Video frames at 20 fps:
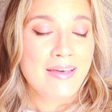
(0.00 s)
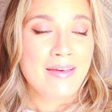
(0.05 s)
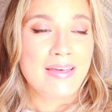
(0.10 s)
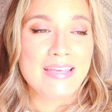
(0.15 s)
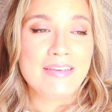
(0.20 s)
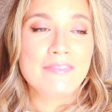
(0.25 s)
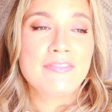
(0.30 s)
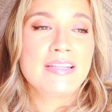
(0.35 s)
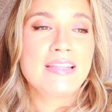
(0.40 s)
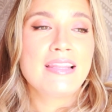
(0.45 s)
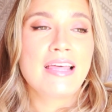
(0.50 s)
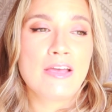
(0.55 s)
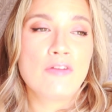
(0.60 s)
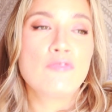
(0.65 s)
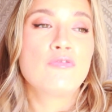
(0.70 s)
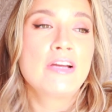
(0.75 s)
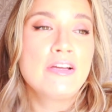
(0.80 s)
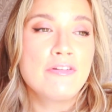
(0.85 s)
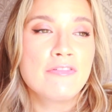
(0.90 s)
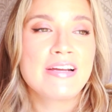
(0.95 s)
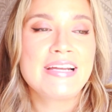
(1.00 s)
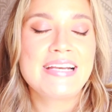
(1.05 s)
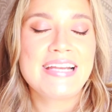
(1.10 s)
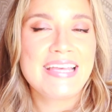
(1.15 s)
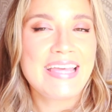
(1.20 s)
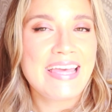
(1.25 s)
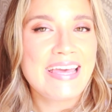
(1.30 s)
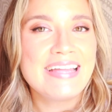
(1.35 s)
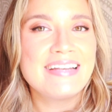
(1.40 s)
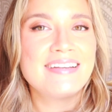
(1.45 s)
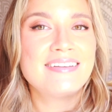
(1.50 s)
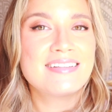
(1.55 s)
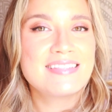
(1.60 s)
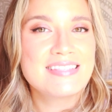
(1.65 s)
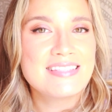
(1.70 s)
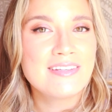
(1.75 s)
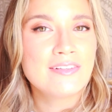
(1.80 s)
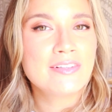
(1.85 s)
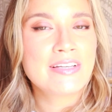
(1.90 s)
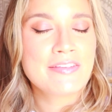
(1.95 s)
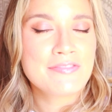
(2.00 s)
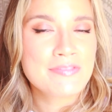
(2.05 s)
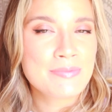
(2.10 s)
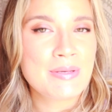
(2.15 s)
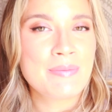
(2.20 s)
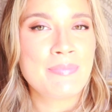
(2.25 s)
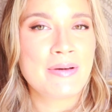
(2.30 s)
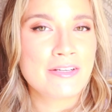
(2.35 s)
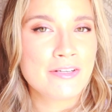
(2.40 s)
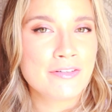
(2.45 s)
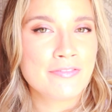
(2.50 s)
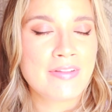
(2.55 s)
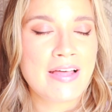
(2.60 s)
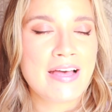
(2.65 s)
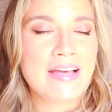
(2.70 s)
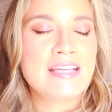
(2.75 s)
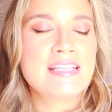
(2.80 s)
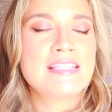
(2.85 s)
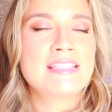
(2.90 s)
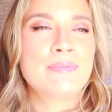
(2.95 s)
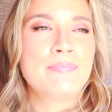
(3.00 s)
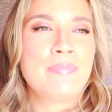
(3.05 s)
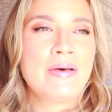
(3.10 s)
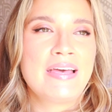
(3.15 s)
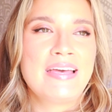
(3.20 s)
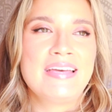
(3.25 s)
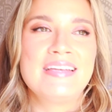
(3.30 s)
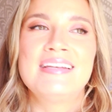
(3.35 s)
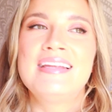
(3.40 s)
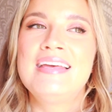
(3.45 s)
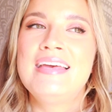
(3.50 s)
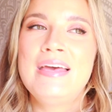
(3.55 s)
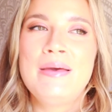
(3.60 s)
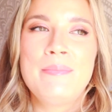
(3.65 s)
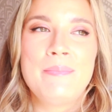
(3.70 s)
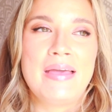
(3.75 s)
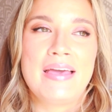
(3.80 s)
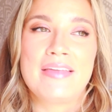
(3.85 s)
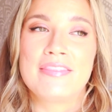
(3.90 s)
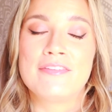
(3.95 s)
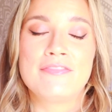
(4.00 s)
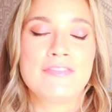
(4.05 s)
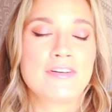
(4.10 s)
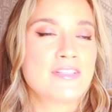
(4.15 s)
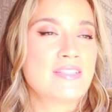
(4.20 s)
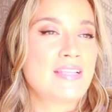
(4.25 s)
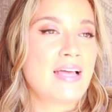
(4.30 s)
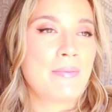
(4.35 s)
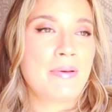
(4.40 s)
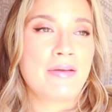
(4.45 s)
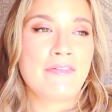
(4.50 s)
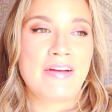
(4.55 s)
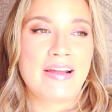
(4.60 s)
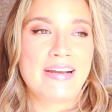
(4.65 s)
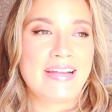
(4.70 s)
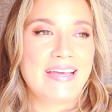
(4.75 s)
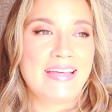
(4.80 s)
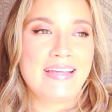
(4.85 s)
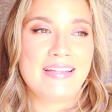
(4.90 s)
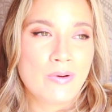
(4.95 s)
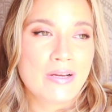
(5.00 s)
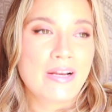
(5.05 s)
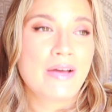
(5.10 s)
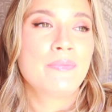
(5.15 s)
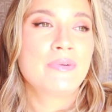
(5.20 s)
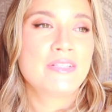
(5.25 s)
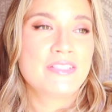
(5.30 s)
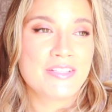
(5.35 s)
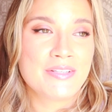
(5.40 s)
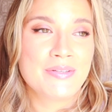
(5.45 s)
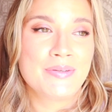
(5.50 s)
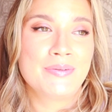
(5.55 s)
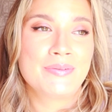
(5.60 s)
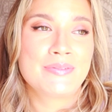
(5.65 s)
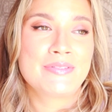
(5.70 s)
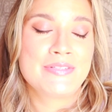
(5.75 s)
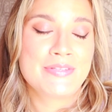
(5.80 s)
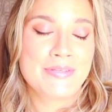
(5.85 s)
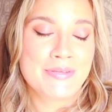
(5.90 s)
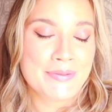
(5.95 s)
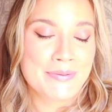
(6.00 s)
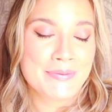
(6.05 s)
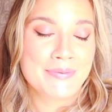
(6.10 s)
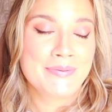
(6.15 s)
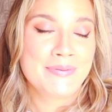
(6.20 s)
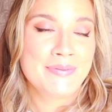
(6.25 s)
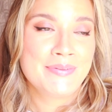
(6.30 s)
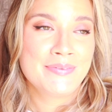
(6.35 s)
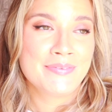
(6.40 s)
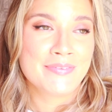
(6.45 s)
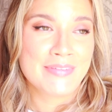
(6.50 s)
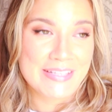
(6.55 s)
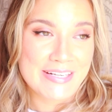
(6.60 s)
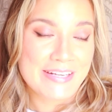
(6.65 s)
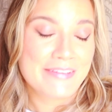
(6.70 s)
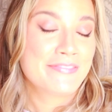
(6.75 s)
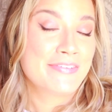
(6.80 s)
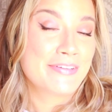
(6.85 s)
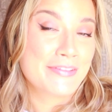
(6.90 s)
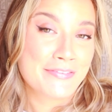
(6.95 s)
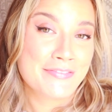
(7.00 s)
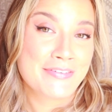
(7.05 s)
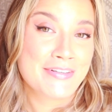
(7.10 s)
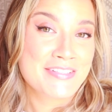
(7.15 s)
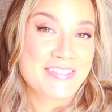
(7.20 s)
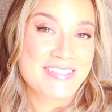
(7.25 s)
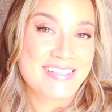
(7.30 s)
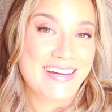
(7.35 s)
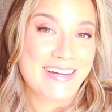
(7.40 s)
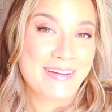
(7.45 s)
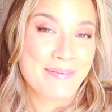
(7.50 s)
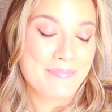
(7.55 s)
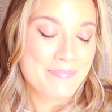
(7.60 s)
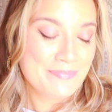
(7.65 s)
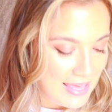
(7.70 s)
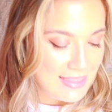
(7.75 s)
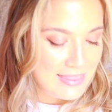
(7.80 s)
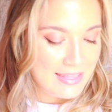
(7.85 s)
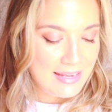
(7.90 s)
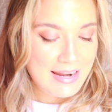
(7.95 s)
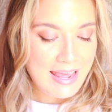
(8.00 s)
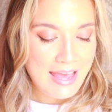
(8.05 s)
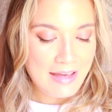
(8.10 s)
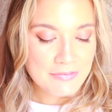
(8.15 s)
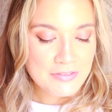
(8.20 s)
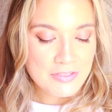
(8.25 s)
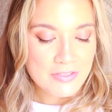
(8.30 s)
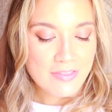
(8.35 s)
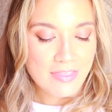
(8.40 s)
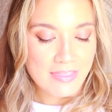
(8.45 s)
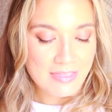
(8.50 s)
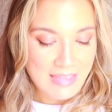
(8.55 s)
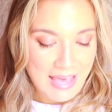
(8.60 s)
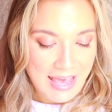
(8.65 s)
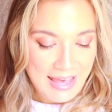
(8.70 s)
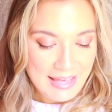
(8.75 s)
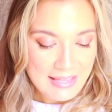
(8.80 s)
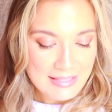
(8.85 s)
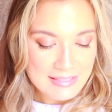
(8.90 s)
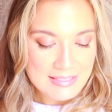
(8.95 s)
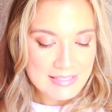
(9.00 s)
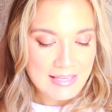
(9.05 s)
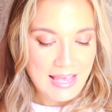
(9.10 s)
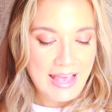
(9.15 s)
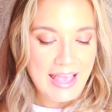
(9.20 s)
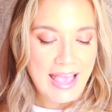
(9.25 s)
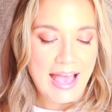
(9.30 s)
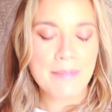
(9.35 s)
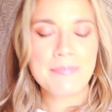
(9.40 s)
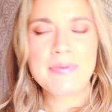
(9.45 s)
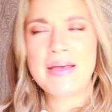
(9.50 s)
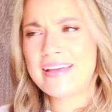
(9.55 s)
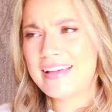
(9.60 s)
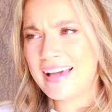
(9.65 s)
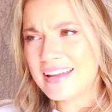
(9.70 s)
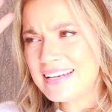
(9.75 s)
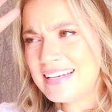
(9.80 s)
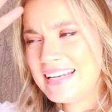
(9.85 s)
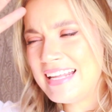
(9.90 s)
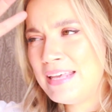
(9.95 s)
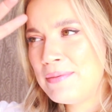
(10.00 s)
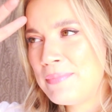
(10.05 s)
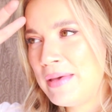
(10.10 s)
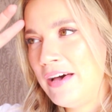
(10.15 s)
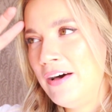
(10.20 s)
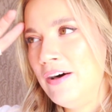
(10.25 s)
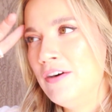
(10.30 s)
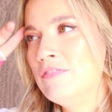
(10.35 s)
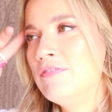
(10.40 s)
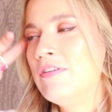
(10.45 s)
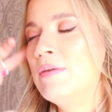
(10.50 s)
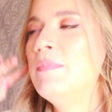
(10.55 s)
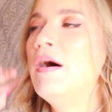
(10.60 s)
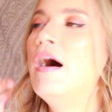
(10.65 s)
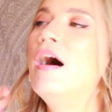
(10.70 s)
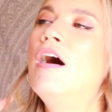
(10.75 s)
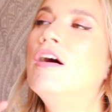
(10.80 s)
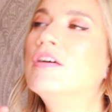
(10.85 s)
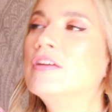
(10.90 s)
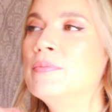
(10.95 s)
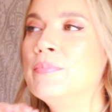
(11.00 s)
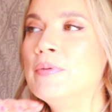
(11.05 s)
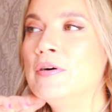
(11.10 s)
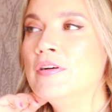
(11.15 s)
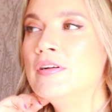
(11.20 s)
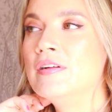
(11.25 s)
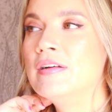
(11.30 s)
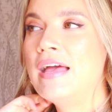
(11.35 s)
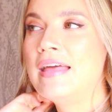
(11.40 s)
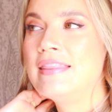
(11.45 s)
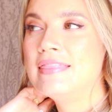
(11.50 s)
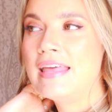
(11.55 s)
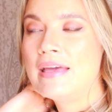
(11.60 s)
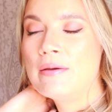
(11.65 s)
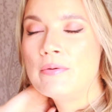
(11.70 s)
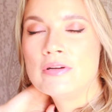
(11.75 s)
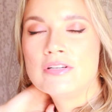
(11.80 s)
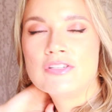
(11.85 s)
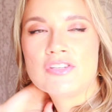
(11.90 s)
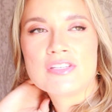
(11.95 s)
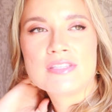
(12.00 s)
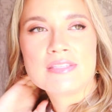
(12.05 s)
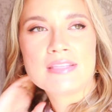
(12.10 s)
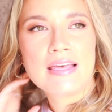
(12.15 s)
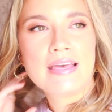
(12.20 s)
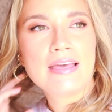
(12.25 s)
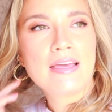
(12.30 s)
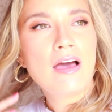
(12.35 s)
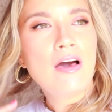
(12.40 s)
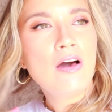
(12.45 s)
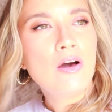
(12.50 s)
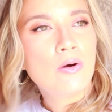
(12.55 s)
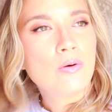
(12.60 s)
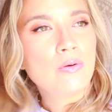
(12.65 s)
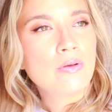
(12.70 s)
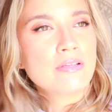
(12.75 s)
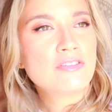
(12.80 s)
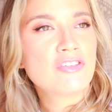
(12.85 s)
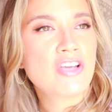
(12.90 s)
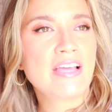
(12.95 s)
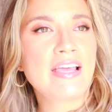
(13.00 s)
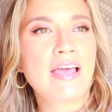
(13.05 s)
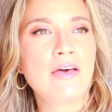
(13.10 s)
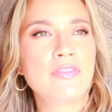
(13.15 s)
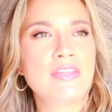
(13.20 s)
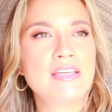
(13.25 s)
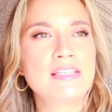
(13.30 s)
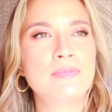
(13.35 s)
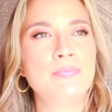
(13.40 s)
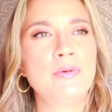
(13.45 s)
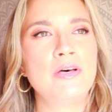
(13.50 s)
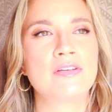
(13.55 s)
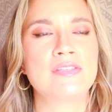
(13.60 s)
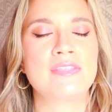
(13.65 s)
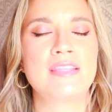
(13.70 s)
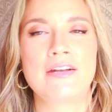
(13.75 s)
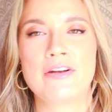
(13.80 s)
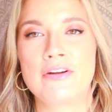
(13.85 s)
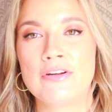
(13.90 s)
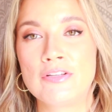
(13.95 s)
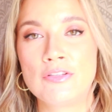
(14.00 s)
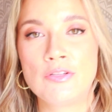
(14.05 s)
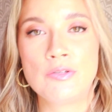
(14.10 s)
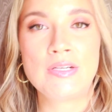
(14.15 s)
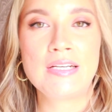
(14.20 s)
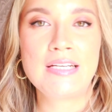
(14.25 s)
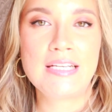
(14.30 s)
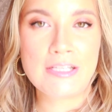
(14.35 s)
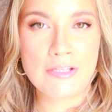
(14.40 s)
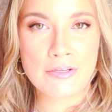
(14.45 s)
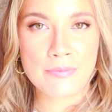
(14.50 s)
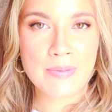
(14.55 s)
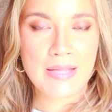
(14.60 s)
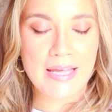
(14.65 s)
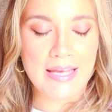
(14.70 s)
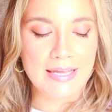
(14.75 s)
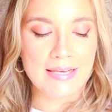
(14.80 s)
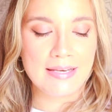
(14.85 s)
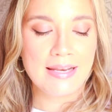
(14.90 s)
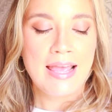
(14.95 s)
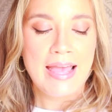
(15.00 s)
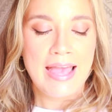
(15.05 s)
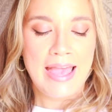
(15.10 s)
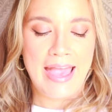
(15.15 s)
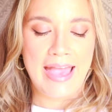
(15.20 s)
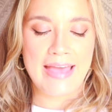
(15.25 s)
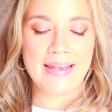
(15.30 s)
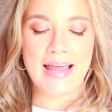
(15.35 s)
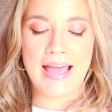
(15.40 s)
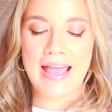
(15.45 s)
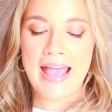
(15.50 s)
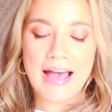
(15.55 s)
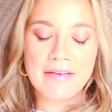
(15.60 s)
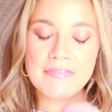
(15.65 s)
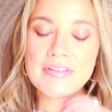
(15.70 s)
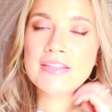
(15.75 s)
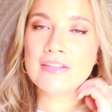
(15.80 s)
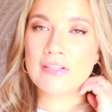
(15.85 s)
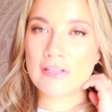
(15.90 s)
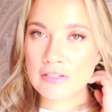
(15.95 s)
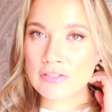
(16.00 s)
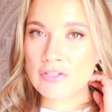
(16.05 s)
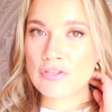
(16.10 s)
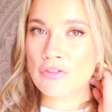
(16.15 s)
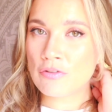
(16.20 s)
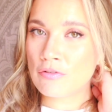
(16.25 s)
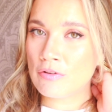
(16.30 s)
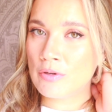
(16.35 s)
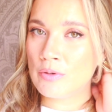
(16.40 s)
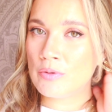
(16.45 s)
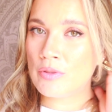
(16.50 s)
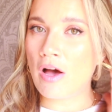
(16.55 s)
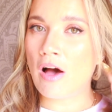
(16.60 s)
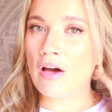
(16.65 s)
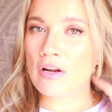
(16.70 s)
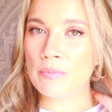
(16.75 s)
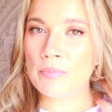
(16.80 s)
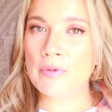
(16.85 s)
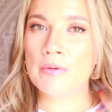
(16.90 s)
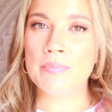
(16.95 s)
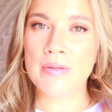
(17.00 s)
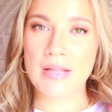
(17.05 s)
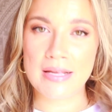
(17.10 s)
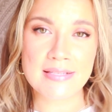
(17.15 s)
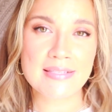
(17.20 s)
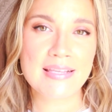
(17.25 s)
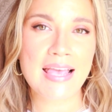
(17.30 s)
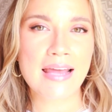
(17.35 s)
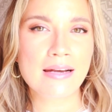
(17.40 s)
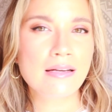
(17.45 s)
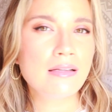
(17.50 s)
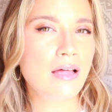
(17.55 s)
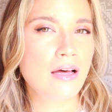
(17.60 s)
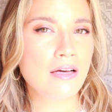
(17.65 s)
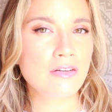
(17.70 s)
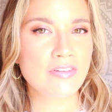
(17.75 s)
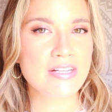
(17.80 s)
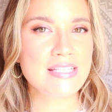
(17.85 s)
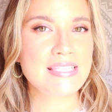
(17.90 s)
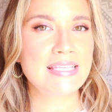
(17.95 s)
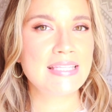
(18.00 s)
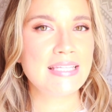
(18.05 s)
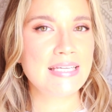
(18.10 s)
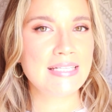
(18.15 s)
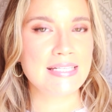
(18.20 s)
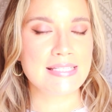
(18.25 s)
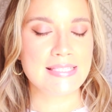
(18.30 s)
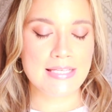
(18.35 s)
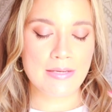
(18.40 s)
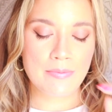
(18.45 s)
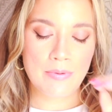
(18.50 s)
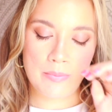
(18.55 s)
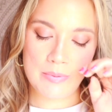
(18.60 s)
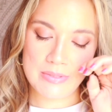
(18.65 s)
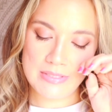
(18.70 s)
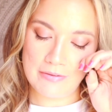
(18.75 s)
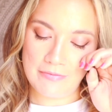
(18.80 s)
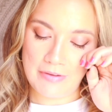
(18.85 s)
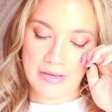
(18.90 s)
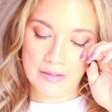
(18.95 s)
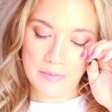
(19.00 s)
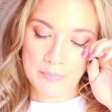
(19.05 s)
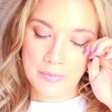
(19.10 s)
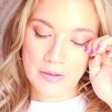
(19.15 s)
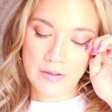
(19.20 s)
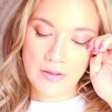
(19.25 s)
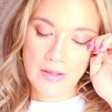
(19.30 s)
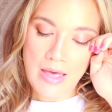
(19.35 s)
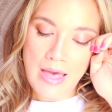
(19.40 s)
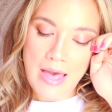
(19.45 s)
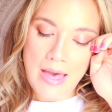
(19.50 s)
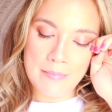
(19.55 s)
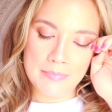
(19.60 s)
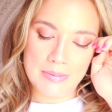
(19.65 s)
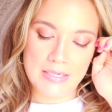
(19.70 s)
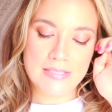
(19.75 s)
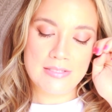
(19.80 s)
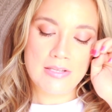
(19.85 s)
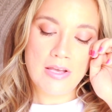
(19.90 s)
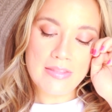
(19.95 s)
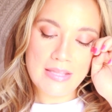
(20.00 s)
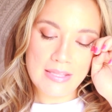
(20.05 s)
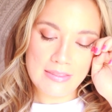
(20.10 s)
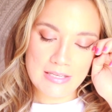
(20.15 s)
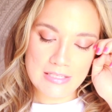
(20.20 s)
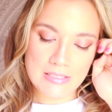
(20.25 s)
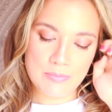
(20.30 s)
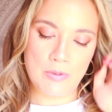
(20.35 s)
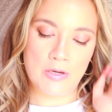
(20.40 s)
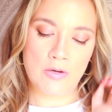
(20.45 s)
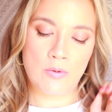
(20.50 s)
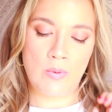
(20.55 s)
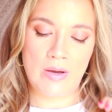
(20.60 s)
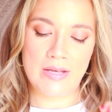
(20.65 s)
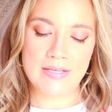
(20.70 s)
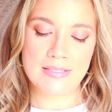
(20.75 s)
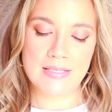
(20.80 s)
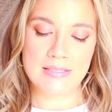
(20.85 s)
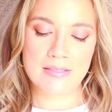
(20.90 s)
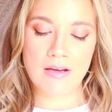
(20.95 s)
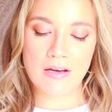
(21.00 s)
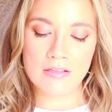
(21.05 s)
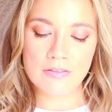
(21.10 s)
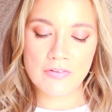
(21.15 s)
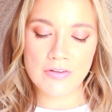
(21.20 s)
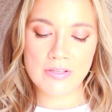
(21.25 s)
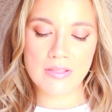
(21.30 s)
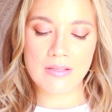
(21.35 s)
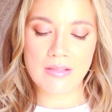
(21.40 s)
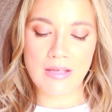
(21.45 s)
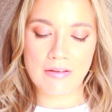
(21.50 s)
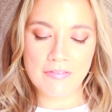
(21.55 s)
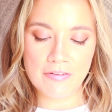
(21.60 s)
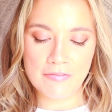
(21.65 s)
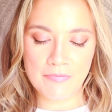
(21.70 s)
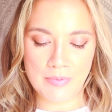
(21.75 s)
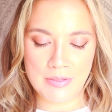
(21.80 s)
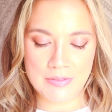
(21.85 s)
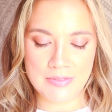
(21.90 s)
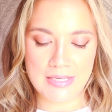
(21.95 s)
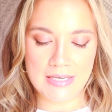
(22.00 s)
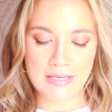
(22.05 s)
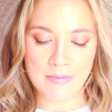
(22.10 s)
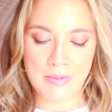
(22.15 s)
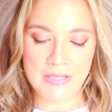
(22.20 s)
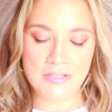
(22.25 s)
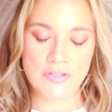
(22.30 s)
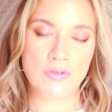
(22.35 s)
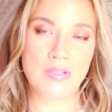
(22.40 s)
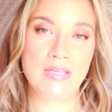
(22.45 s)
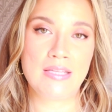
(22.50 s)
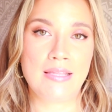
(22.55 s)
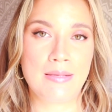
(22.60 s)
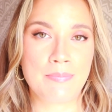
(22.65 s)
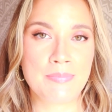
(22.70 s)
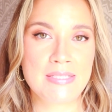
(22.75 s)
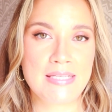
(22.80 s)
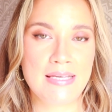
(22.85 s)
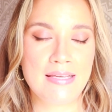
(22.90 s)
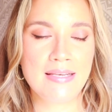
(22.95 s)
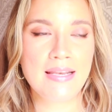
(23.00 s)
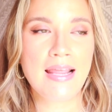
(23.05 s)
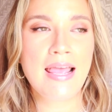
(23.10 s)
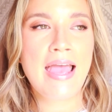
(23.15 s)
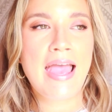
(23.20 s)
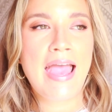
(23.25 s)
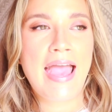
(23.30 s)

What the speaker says: Even like rereading it still gives me butterflies, but man, the first time I read it, what I would do to read it for the first time. And then after that, I got an email from Audible and they were just like, oh, check out these books that are included in your plan. And I haven't looked through the Audible Plus catalog recently to see what was available, but I saw that this book was. It's called For the Love of Music by Julie Lipson.